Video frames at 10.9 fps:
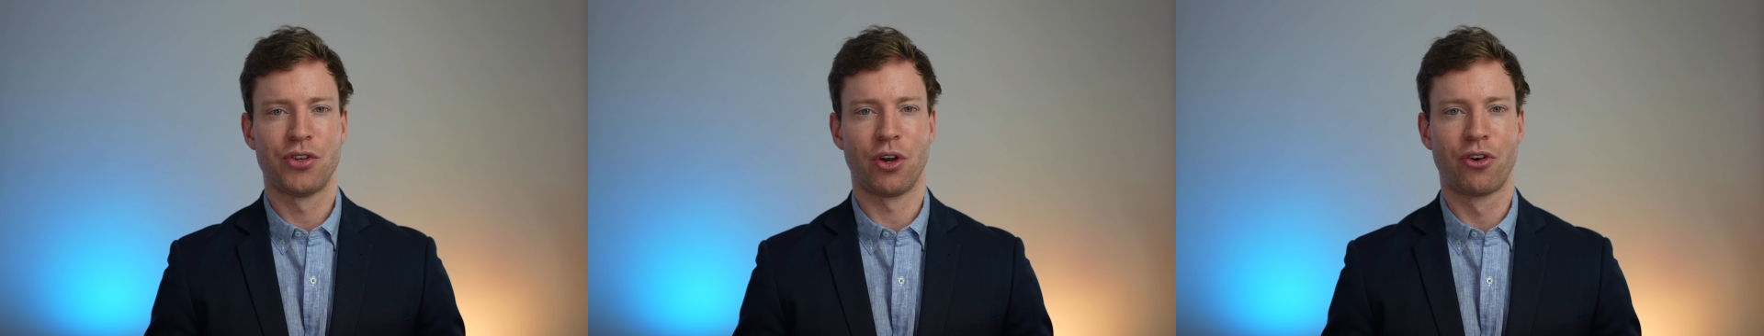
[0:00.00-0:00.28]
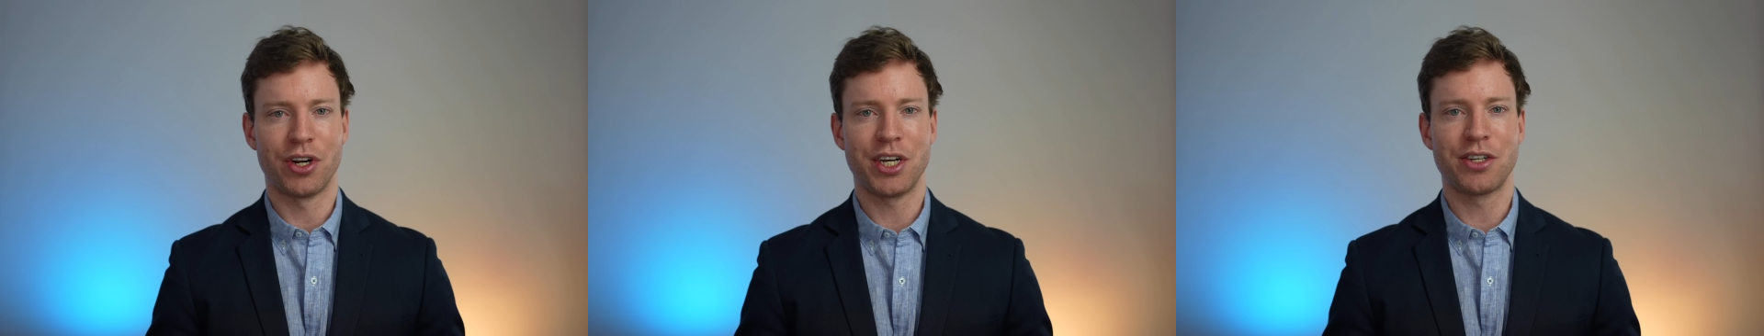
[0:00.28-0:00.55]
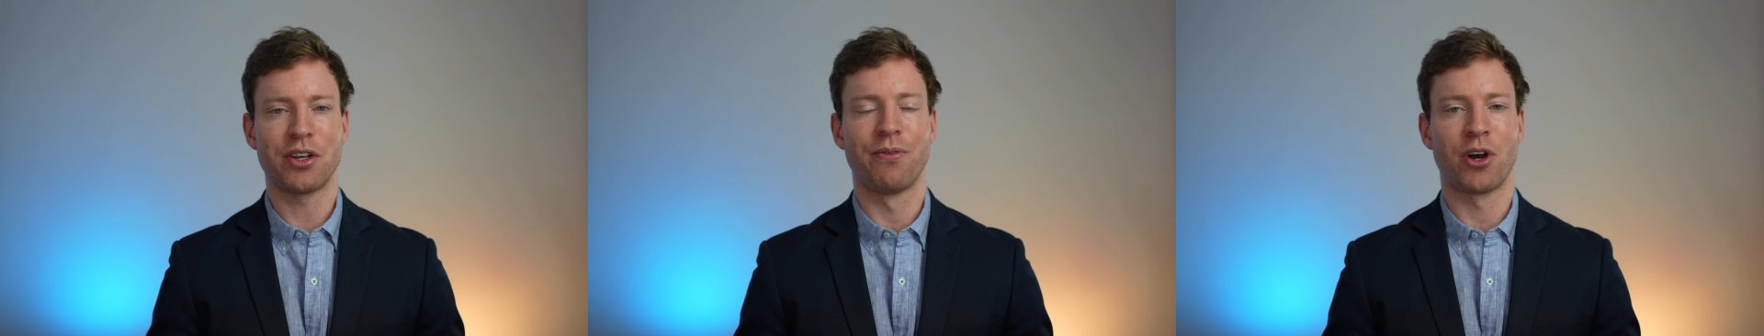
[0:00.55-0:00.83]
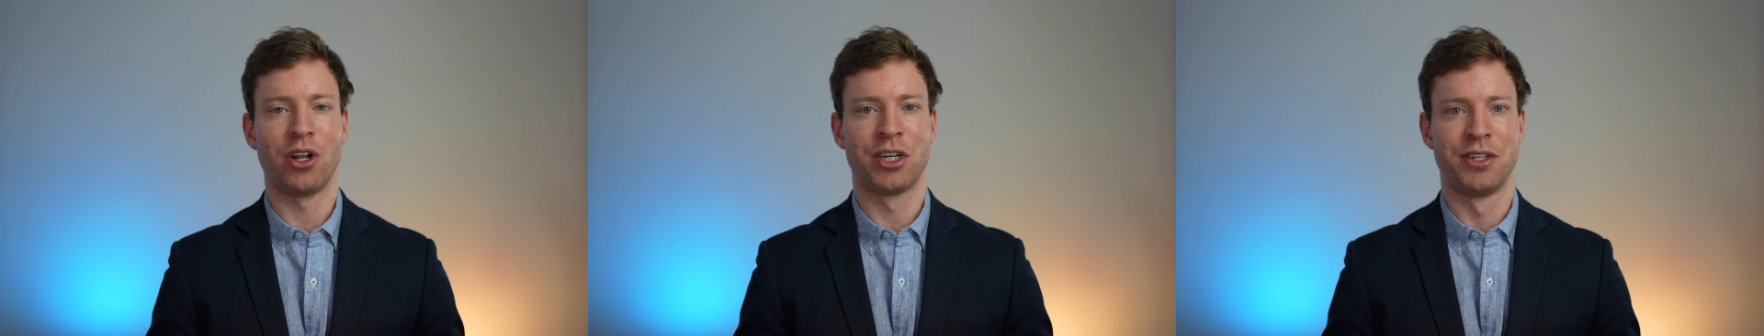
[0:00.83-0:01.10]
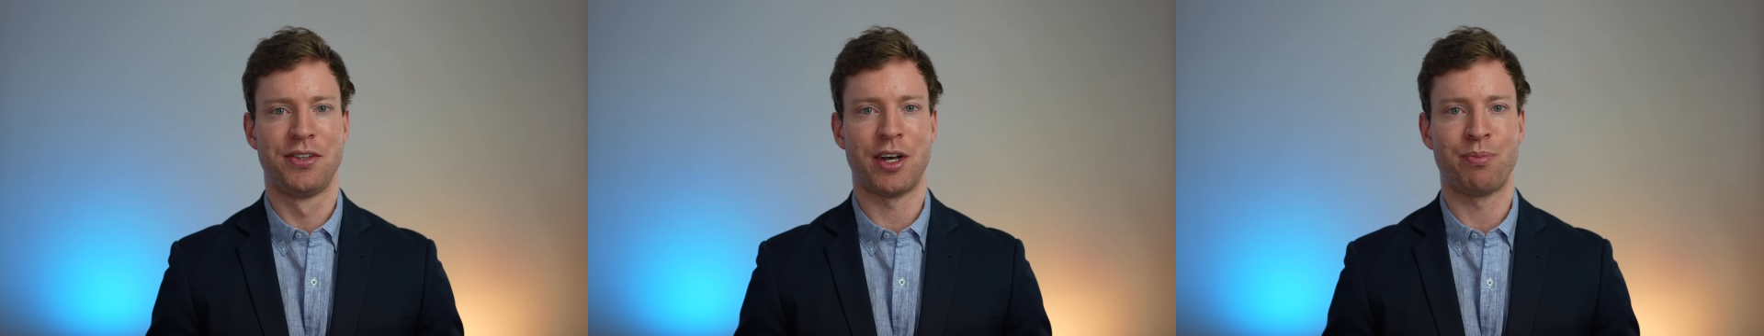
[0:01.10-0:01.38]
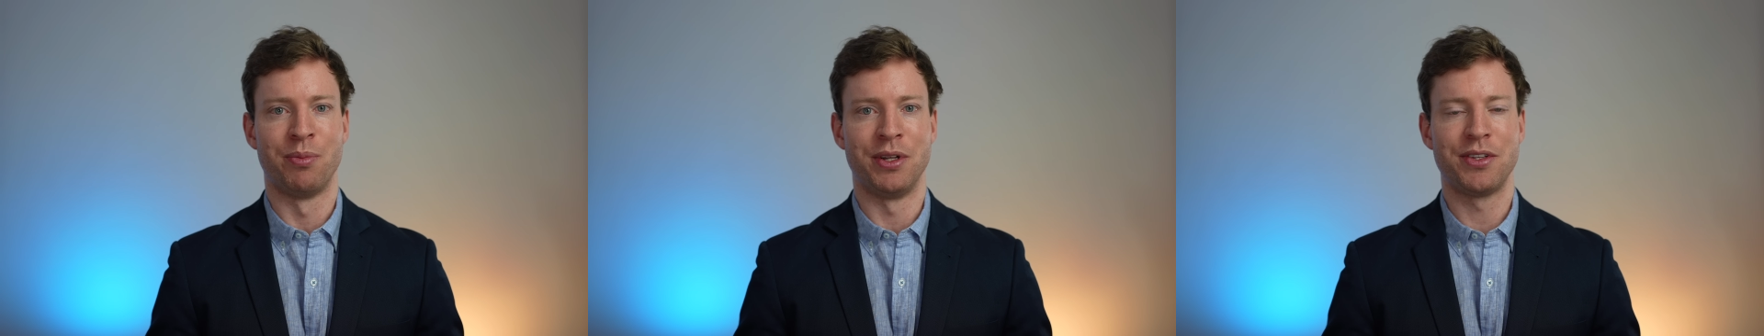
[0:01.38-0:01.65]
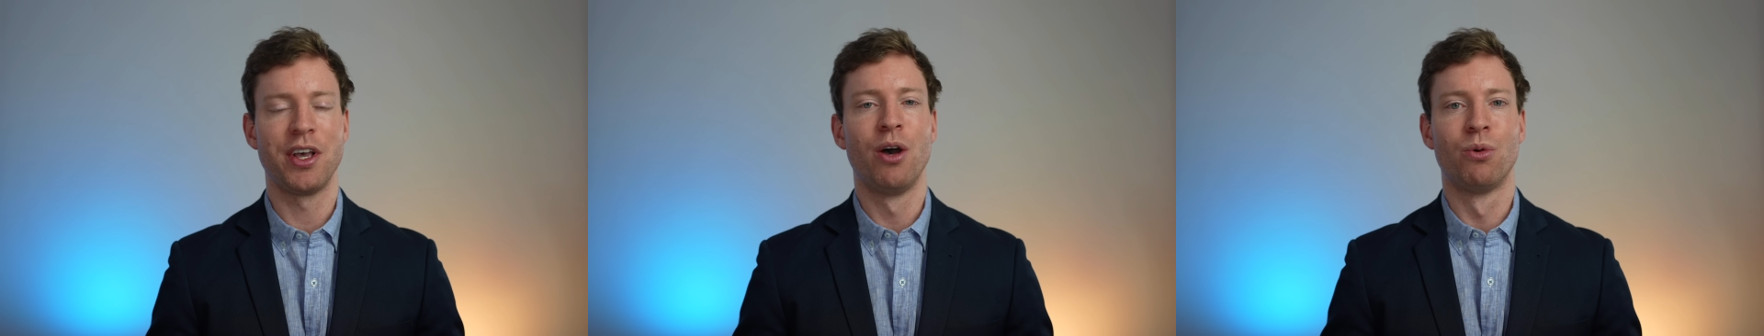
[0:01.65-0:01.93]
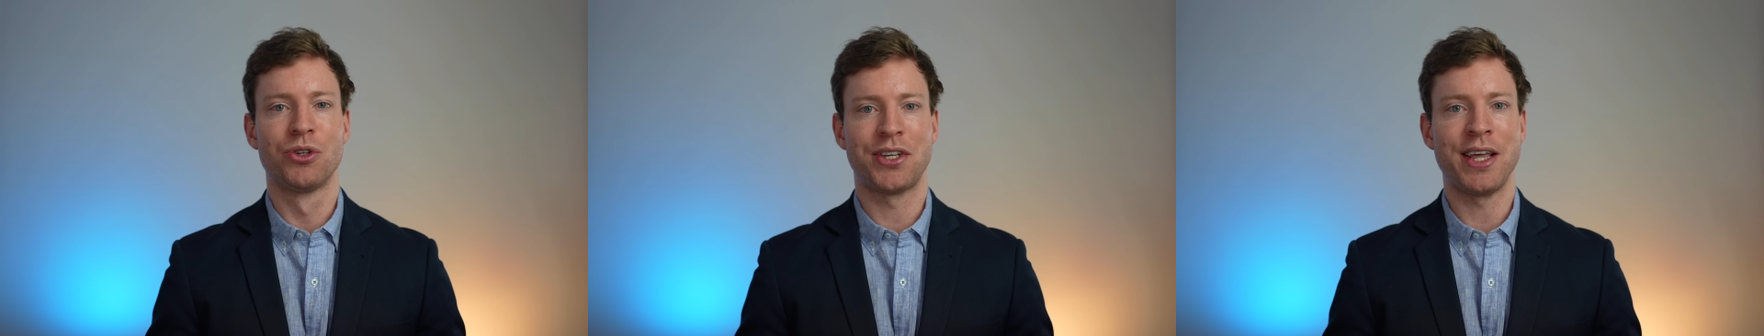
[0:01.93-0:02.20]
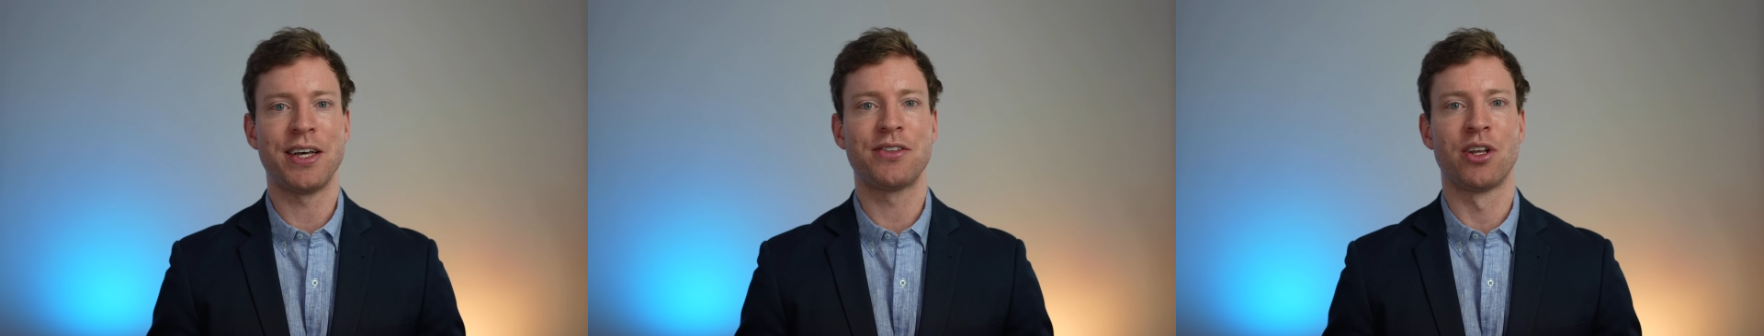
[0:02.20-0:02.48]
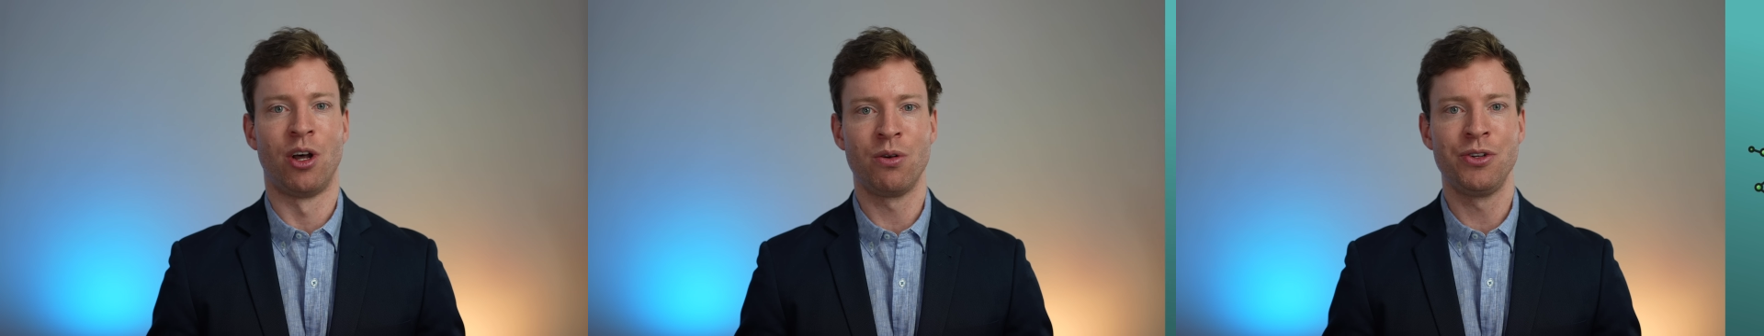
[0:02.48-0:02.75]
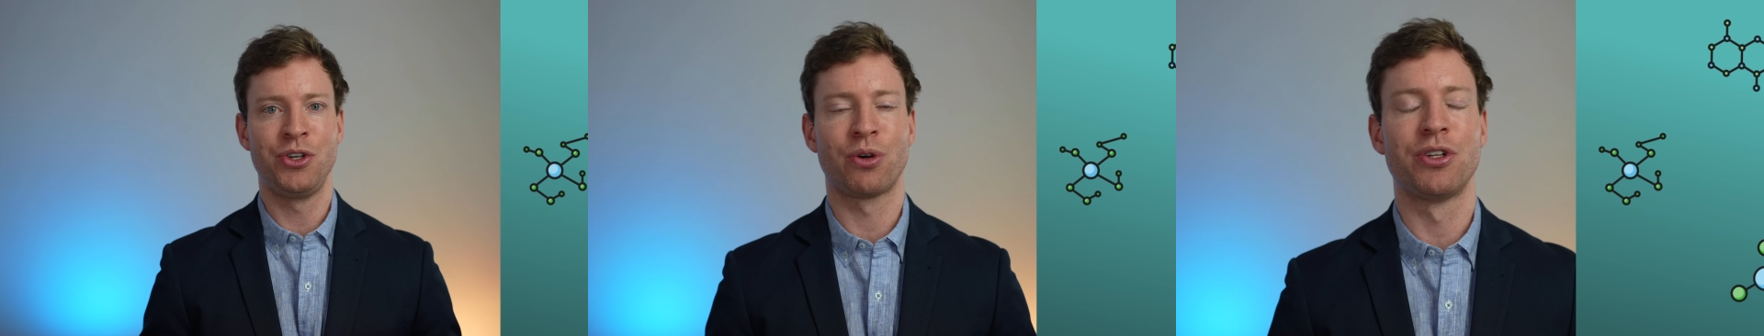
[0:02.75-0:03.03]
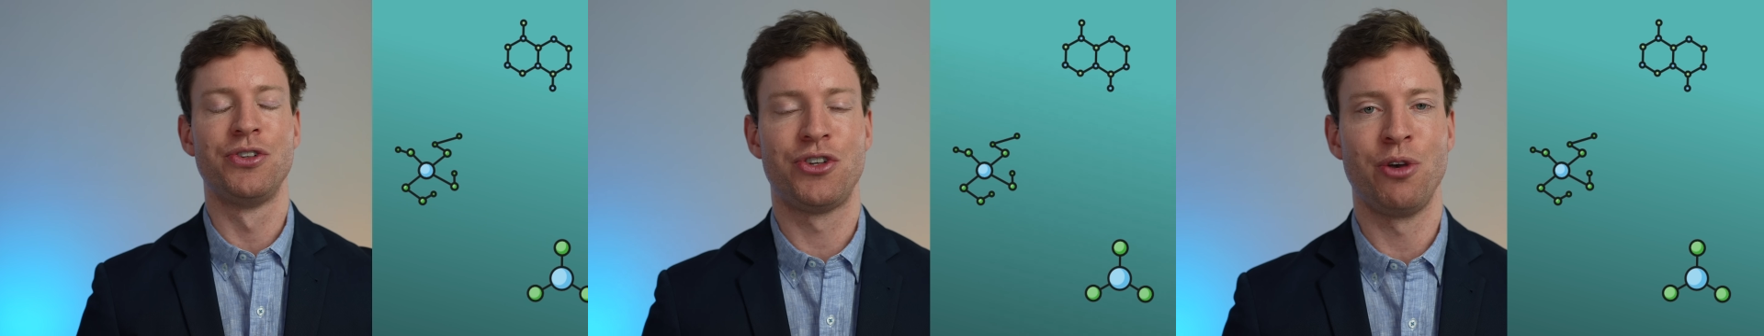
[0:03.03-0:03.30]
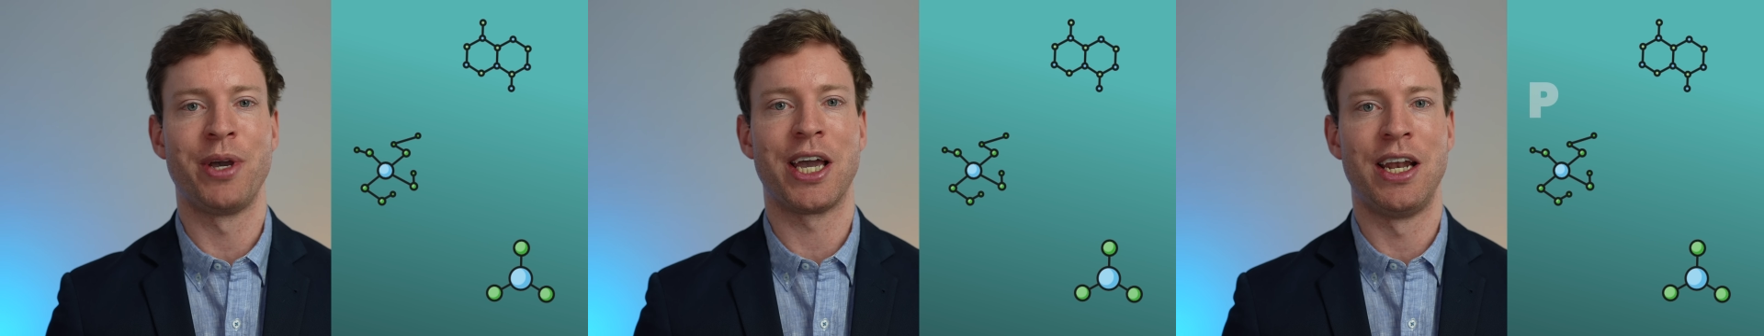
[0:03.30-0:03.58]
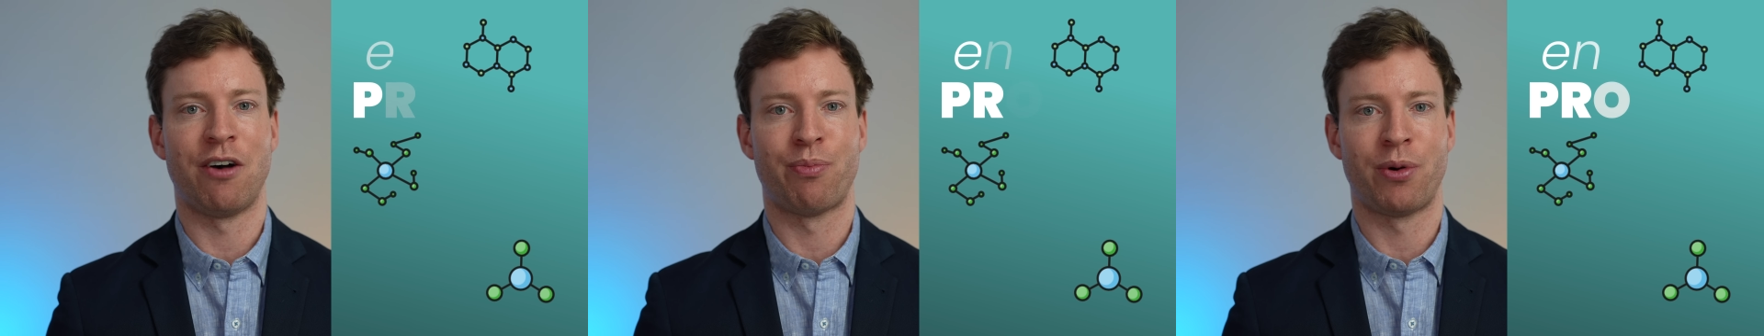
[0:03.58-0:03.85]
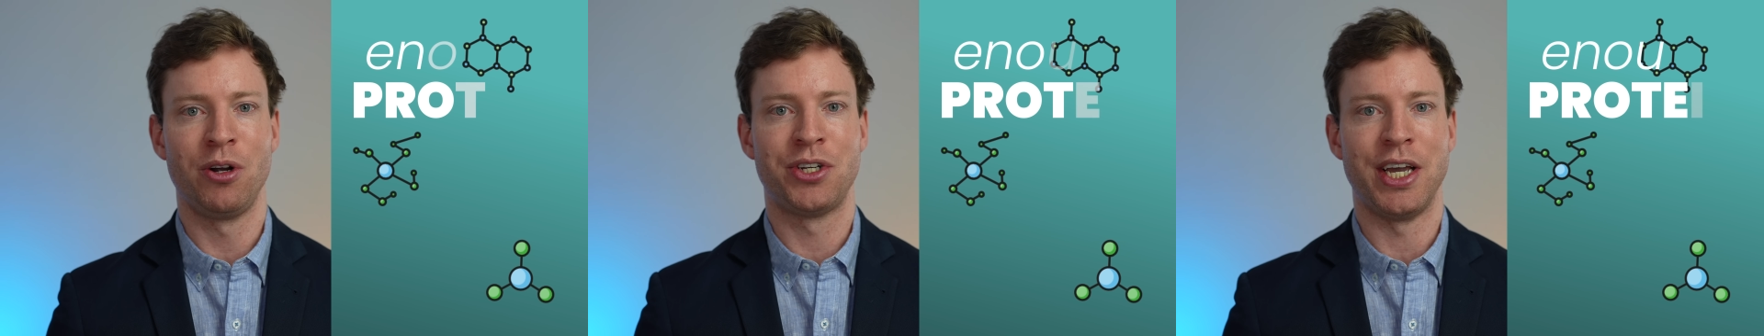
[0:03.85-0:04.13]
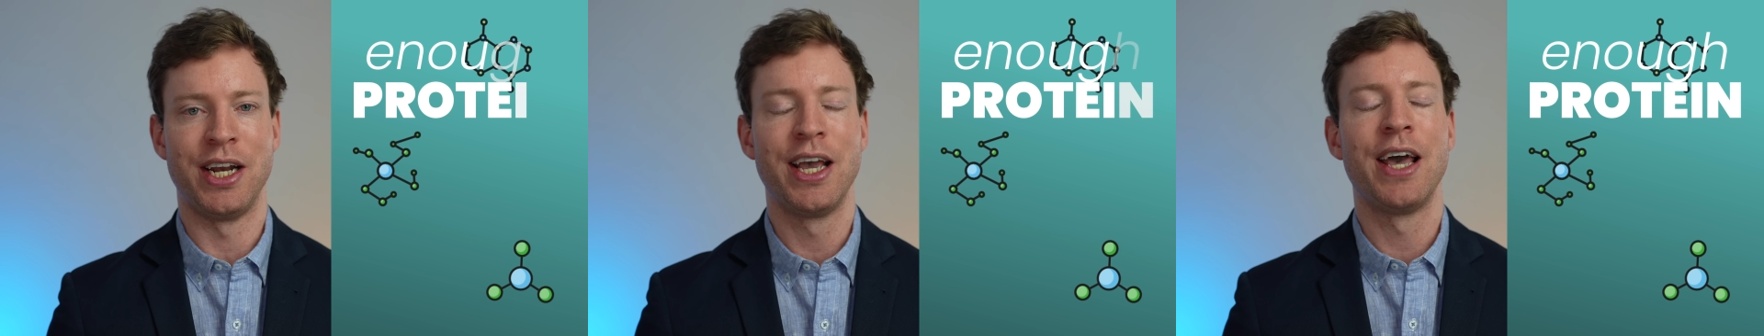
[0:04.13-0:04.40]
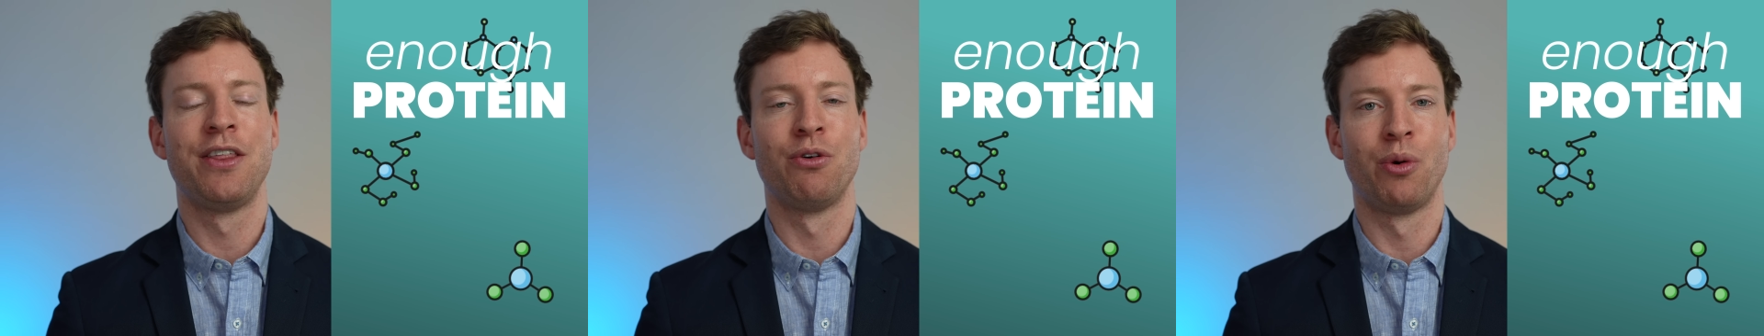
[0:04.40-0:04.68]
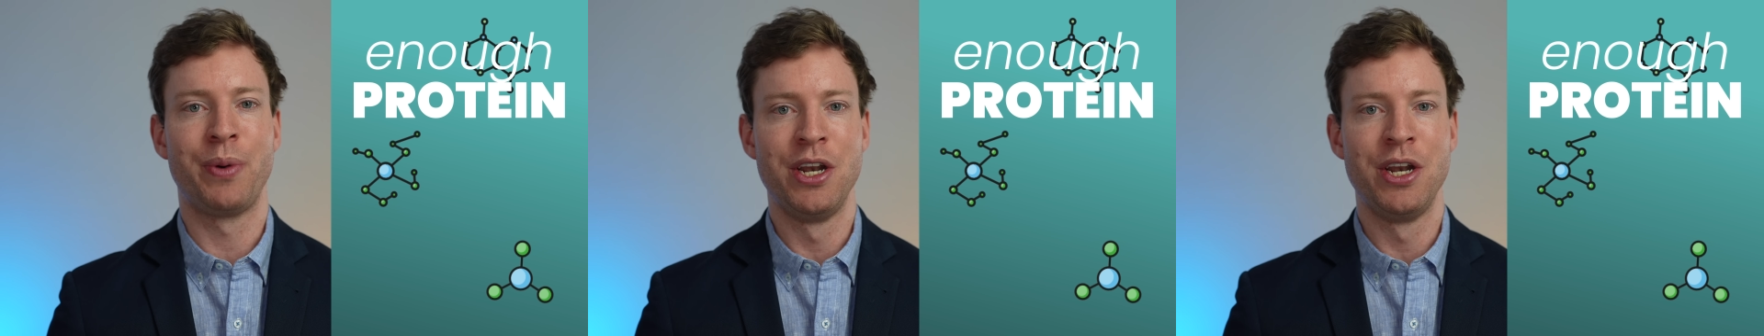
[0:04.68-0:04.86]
So critics of collagen supplements will say that so long as you're consuming enough protein, there will